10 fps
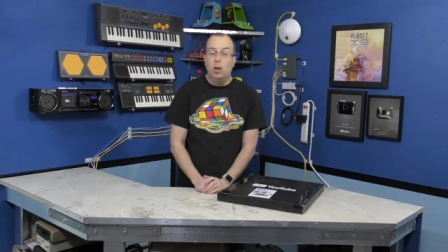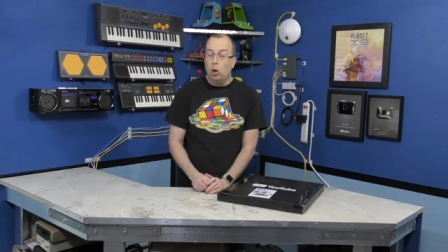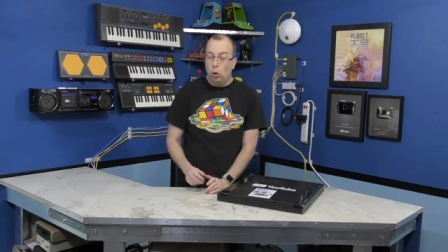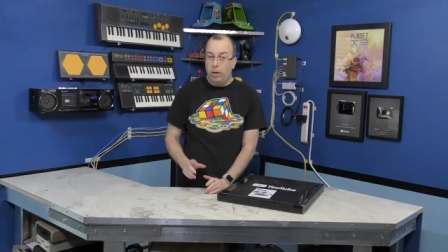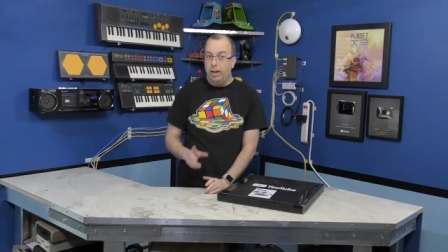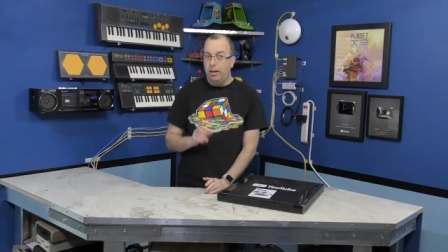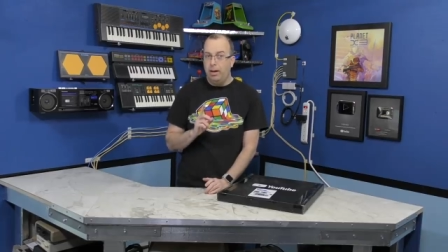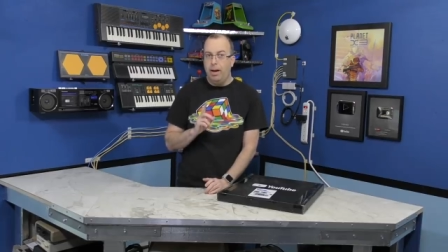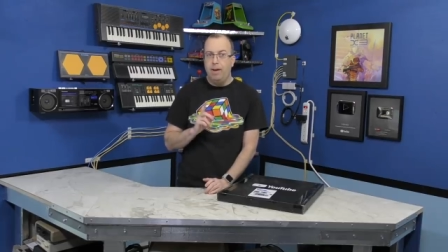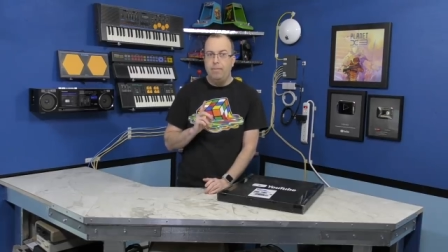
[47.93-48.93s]

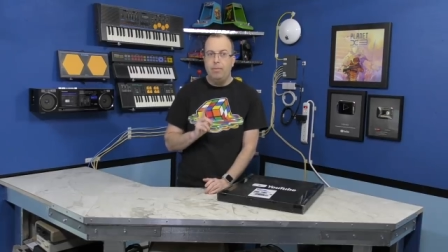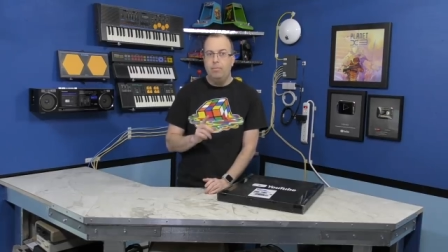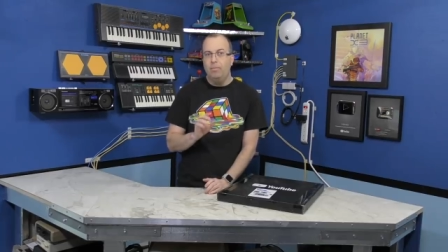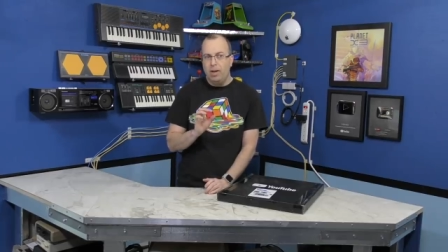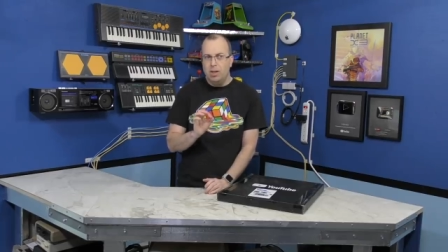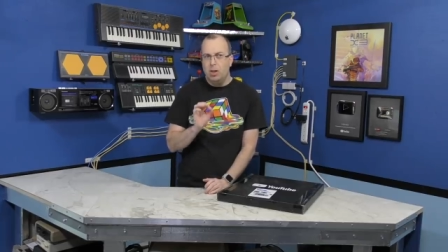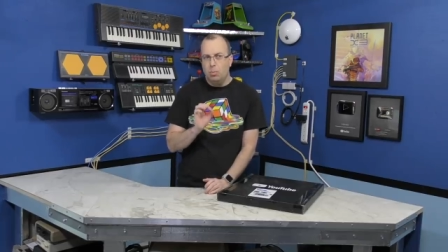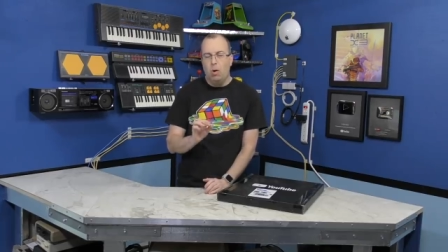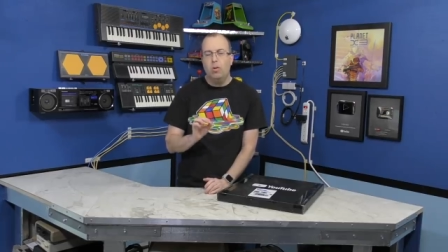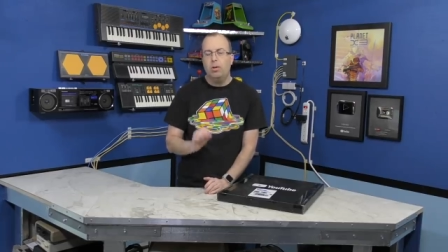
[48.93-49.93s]
including a very
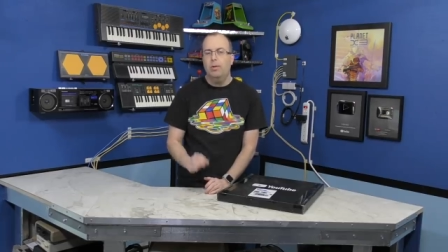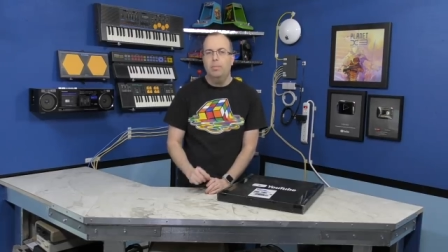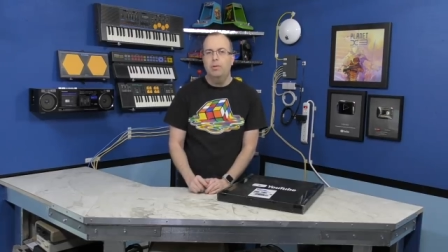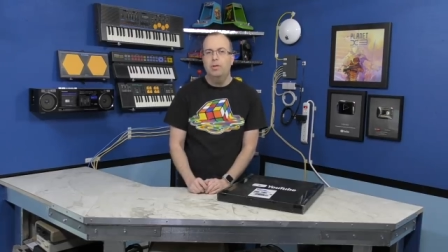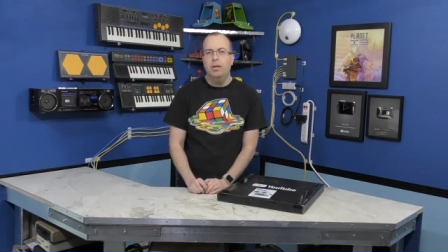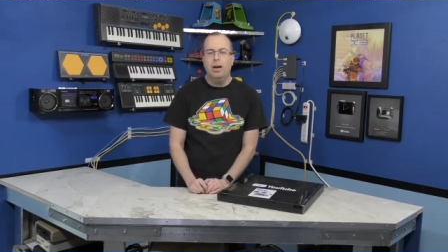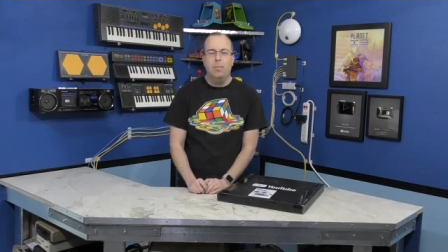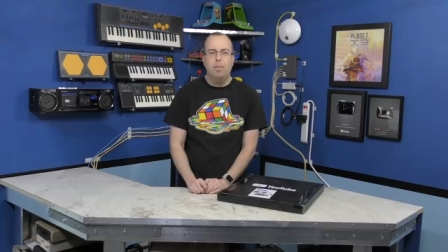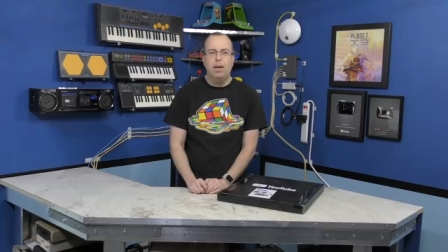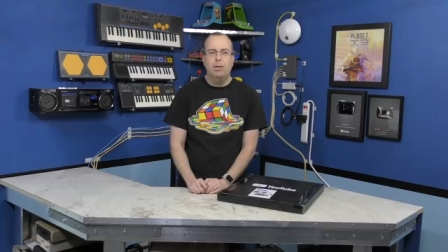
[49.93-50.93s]
small contribution
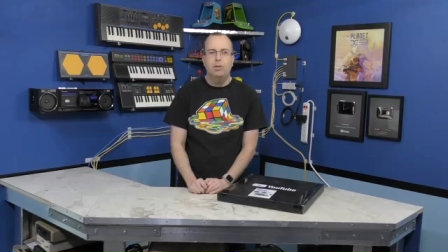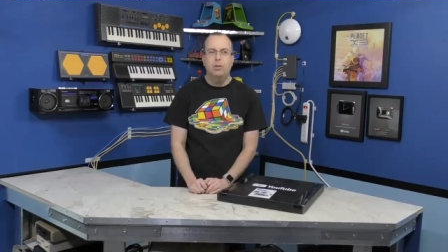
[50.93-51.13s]
I made